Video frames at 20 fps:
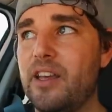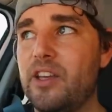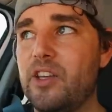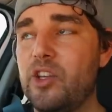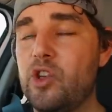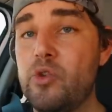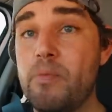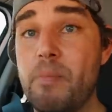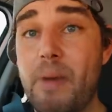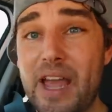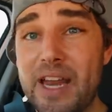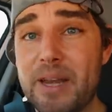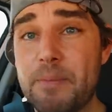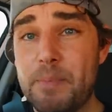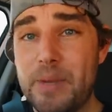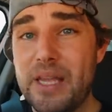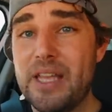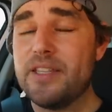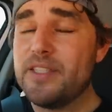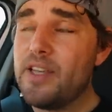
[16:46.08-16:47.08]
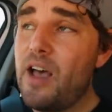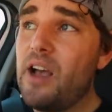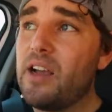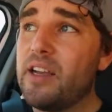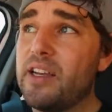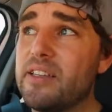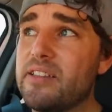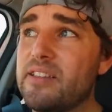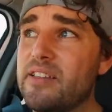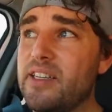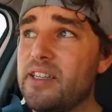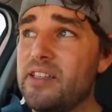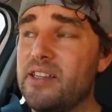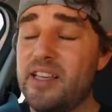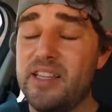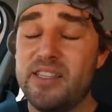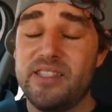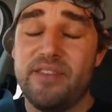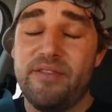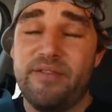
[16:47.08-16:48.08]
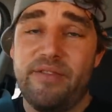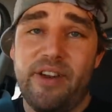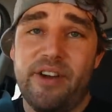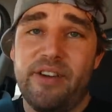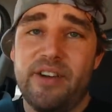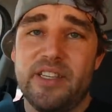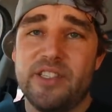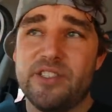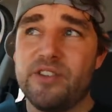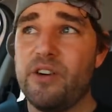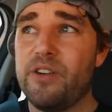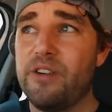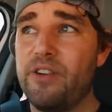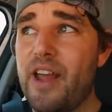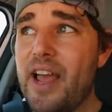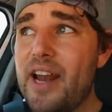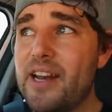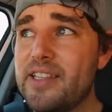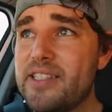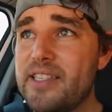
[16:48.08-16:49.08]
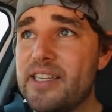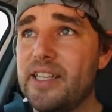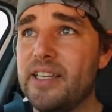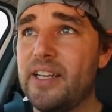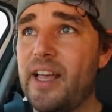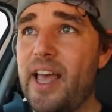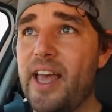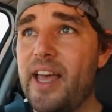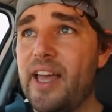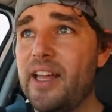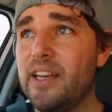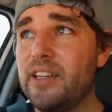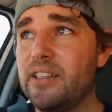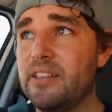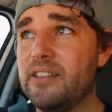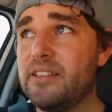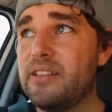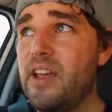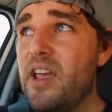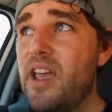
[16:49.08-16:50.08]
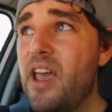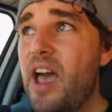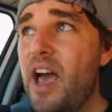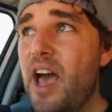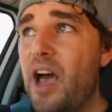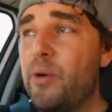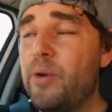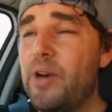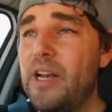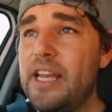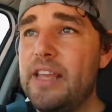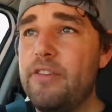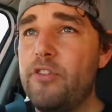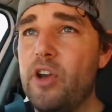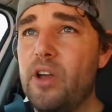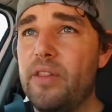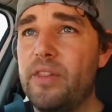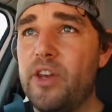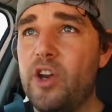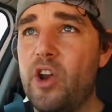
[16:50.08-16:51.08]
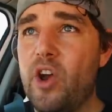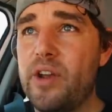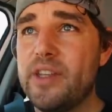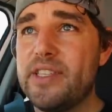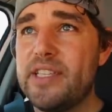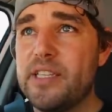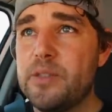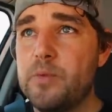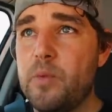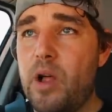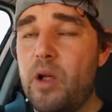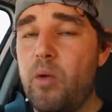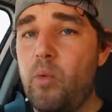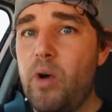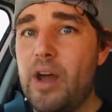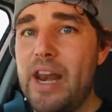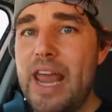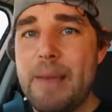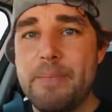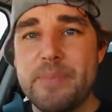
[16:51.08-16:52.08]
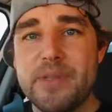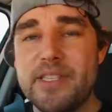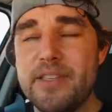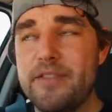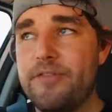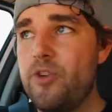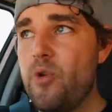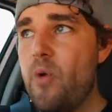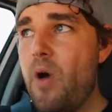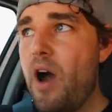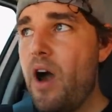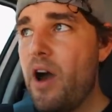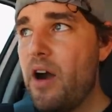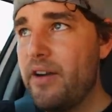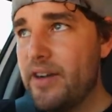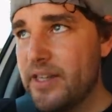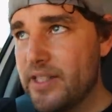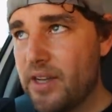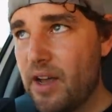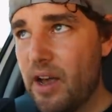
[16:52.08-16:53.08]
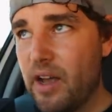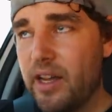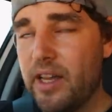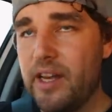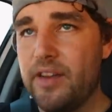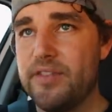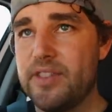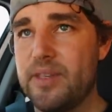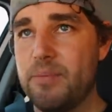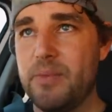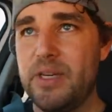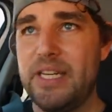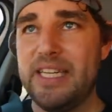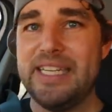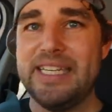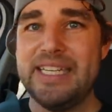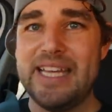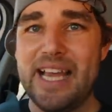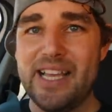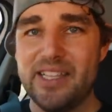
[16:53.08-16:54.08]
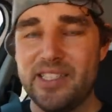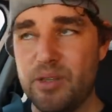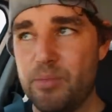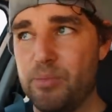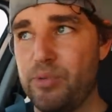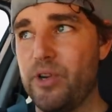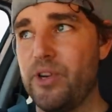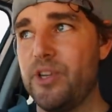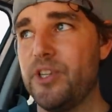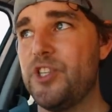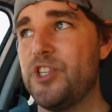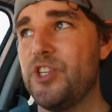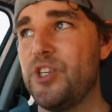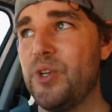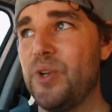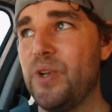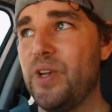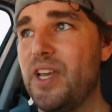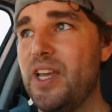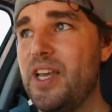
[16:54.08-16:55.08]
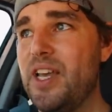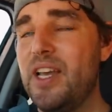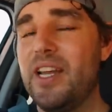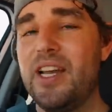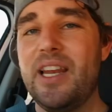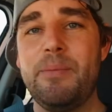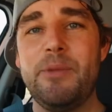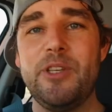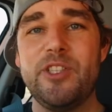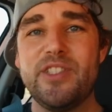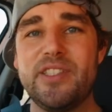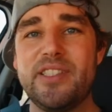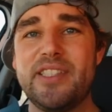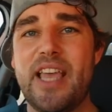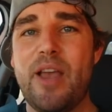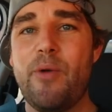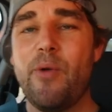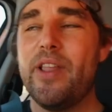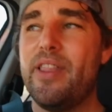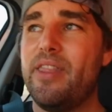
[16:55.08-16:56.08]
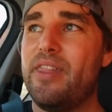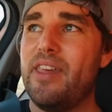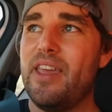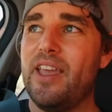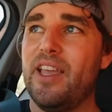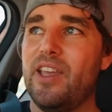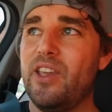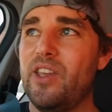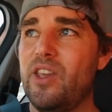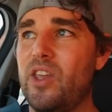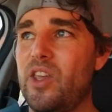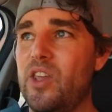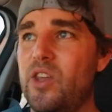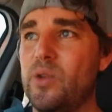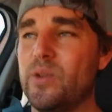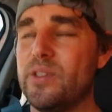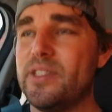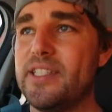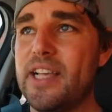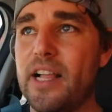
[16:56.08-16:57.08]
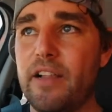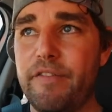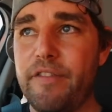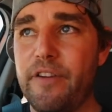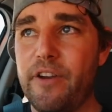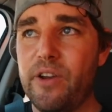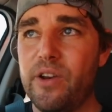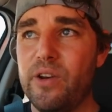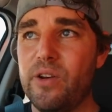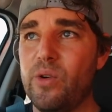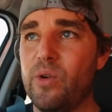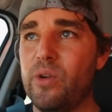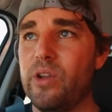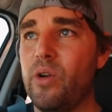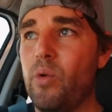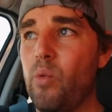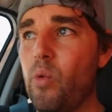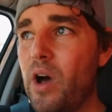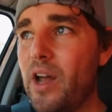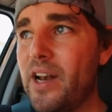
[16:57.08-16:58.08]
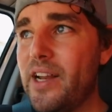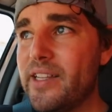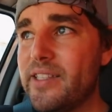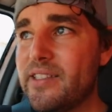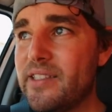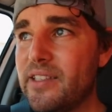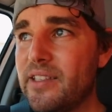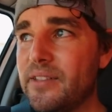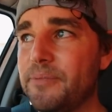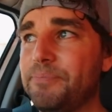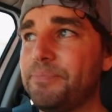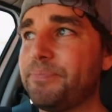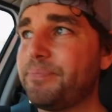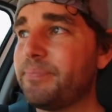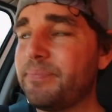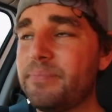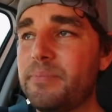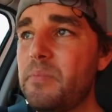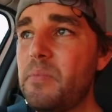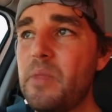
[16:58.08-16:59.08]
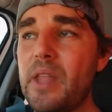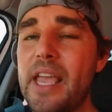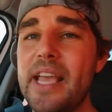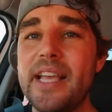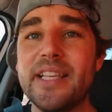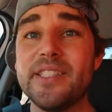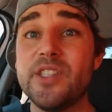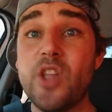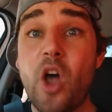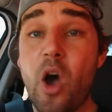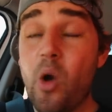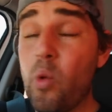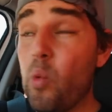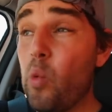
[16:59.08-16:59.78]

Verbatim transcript: you might be a target. It, it's a very strong reality. And I want to leave you on the note as well, what happens if you are a target, if somebody does approach you? Let me just say one thing, your cell phone or your wallet is not